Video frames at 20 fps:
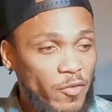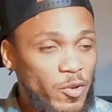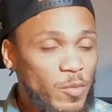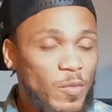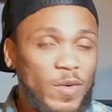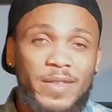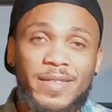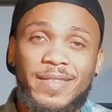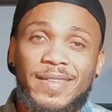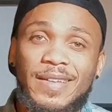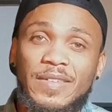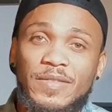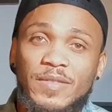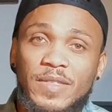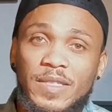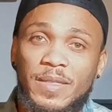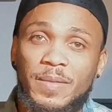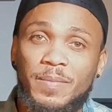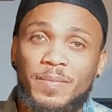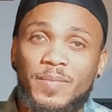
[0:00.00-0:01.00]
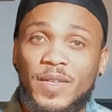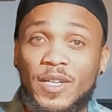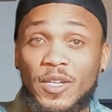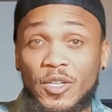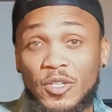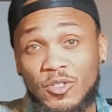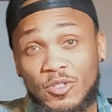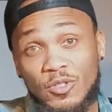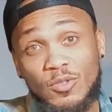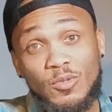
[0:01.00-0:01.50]
Everyone loves them.
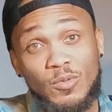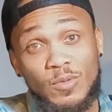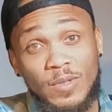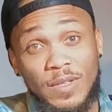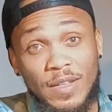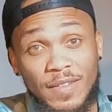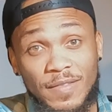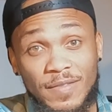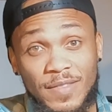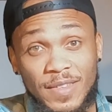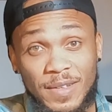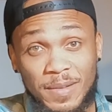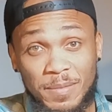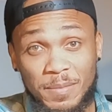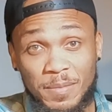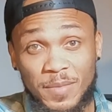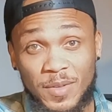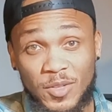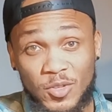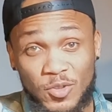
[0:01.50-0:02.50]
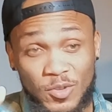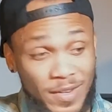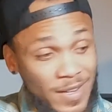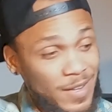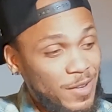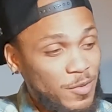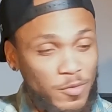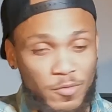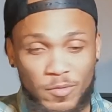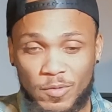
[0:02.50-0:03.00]
You love them. You're
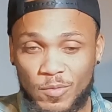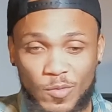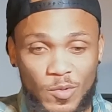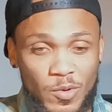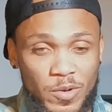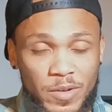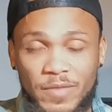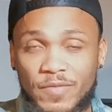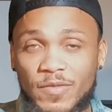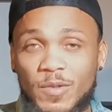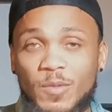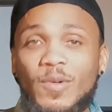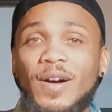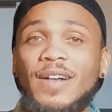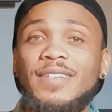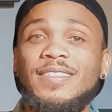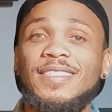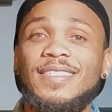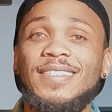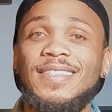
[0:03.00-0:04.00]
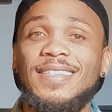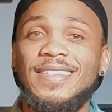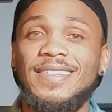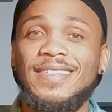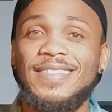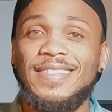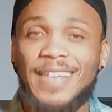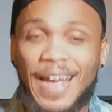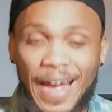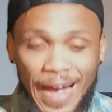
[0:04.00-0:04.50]
getting rewarded for watching
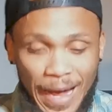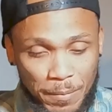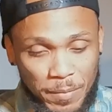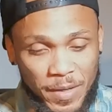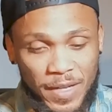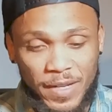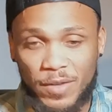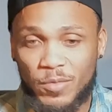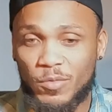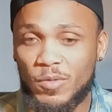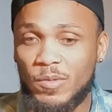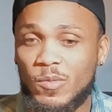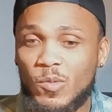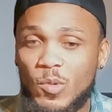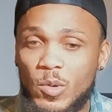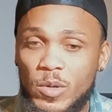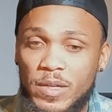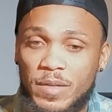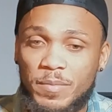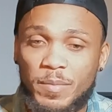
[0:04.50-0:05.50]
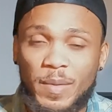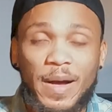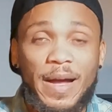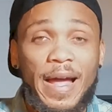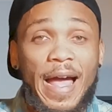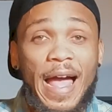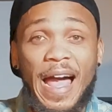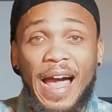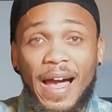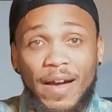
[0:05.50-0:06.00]
this. I'm getting rewarded by
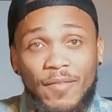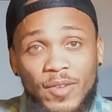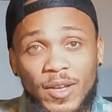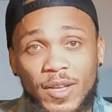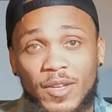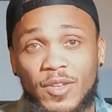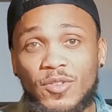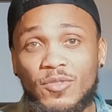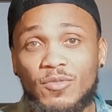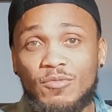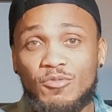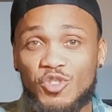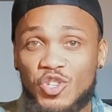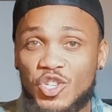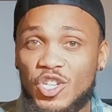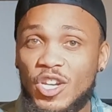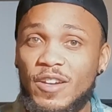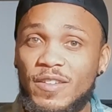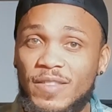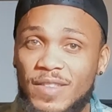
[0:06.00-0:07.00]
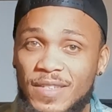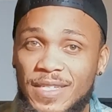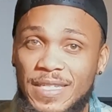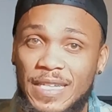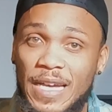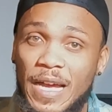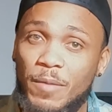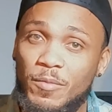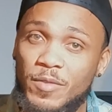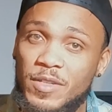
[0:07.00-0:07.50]
having you share this
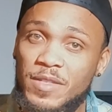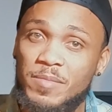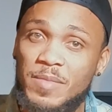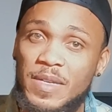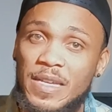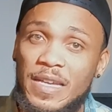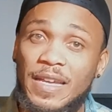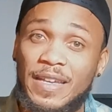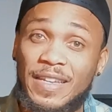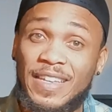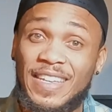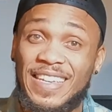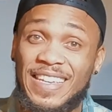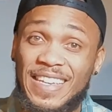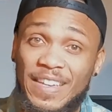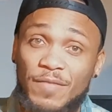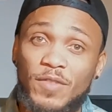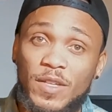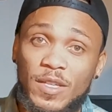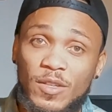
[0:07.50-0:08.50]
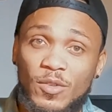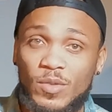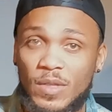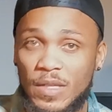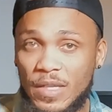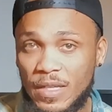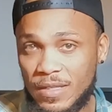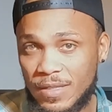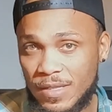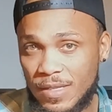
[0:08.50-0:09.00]
time with me and giving you
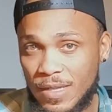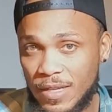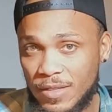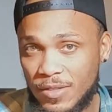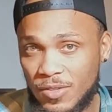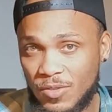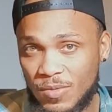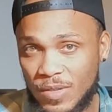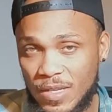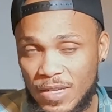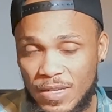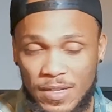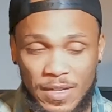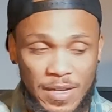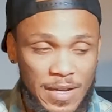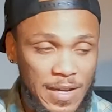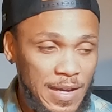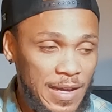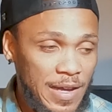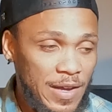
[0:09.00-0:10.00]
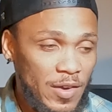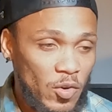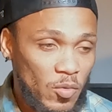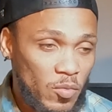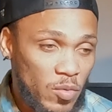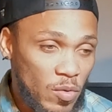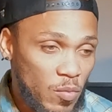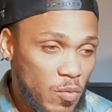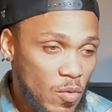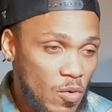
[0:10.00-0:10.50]
the insights you need.
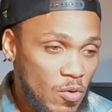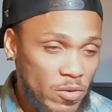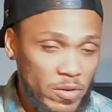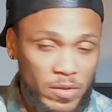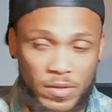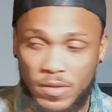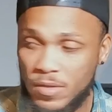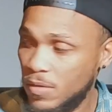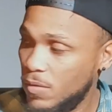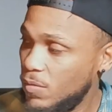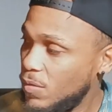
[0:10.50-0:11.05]
Rewards,